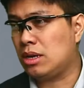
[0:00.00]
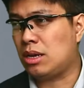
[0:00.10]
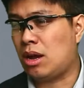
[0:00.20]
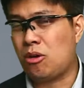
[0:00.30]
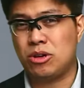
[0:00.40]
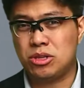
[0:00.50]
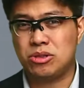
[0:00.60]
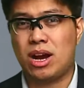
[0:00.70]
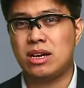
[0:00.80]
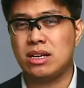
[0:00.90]
Now, according to the
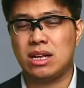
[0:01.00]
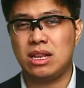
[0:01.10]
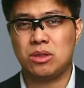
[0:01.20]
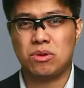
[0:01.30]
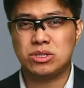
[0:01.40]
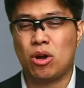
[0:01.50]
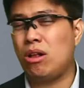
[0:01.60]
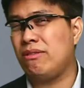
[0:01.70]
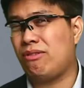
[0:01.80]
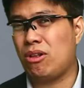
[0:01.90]
article, it was all
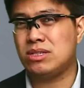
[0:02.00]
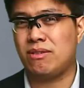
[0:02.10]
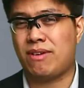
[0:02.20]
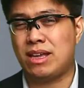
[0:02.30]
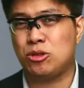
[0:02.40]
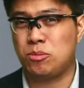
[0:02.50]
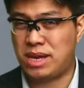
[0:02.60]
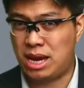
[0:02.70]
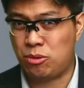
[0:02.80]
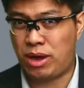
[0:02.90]
falsified to
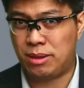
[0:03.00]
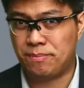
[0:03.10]
begin with.